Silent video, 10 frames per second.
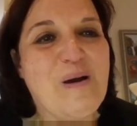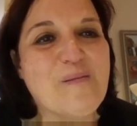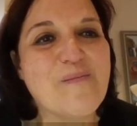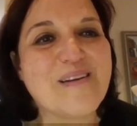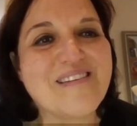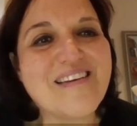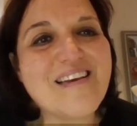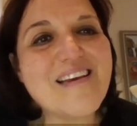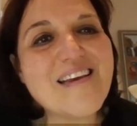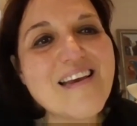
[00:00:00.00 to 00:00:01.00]
But
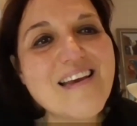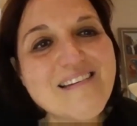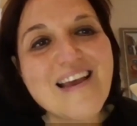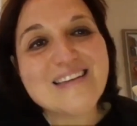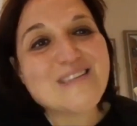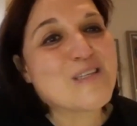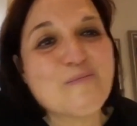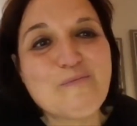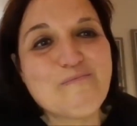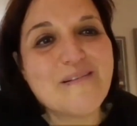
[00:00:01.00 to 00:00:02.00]
as
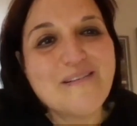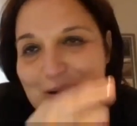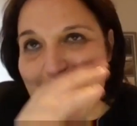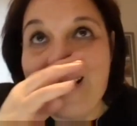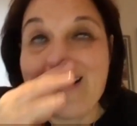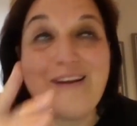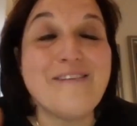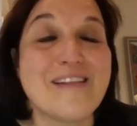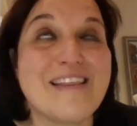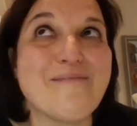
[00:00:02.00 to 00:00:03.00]
a You know, I don't
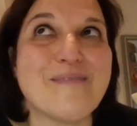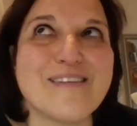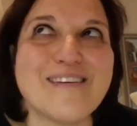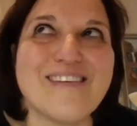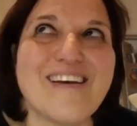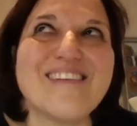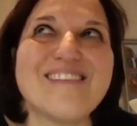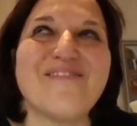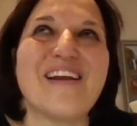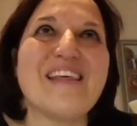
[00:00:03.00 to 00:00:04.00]
even think myself.
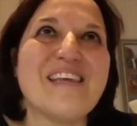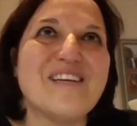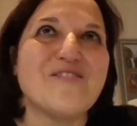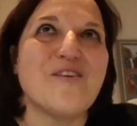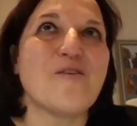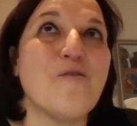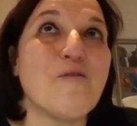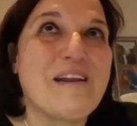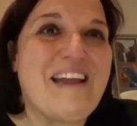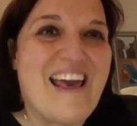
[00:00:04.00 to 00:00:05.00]
The funny thing is, you know, you
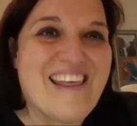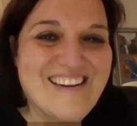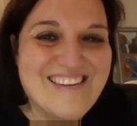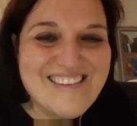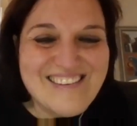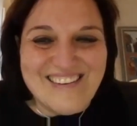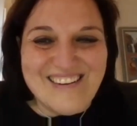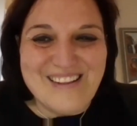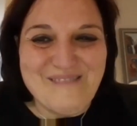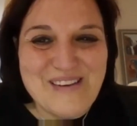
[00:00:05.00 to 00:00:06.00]
called me an athlete in the
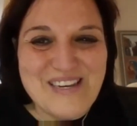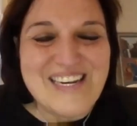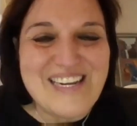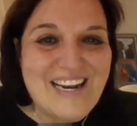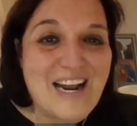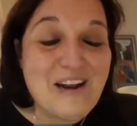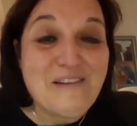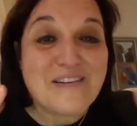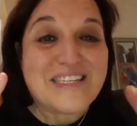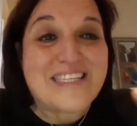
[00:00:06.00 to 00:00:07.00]
in the beginning, and I don't
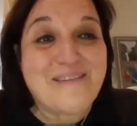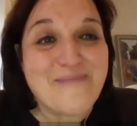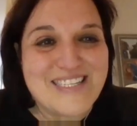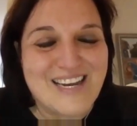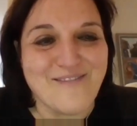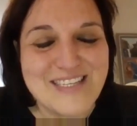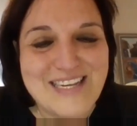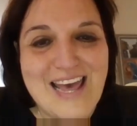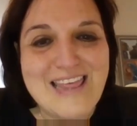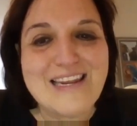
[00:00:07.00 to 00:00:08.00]
even see myself as
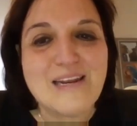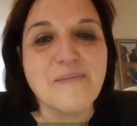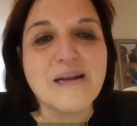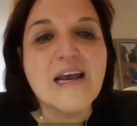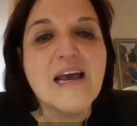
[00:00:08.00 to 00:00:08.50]
an athlete. But